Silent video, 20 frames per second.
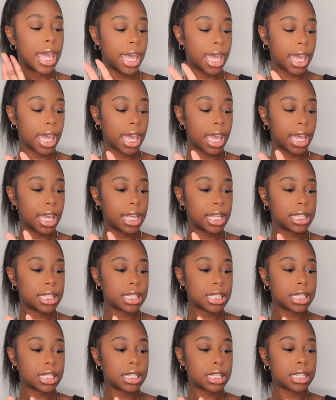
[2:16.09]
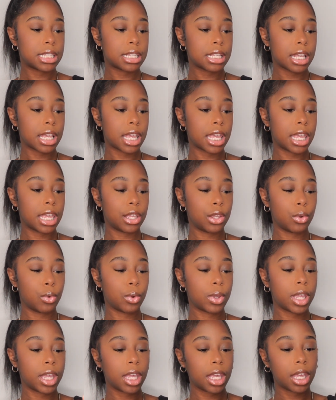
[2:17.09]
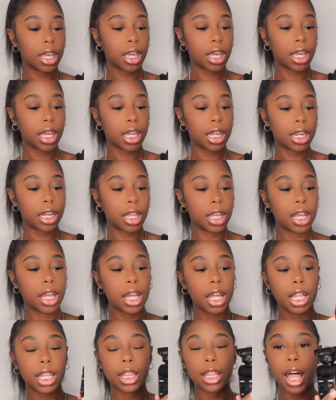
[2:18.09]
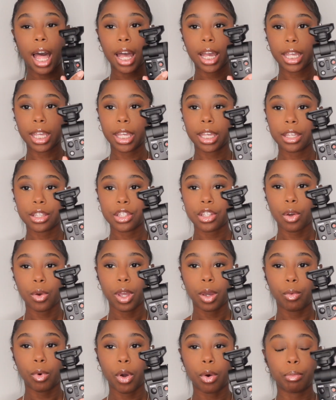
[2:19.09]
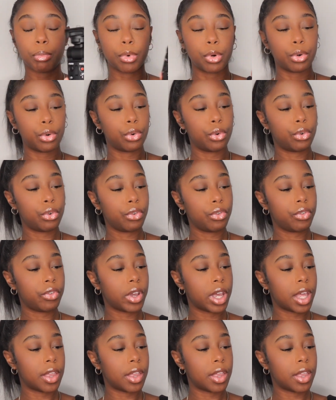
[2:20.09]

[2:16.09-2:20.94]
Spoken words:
and you can lock it so it won't move.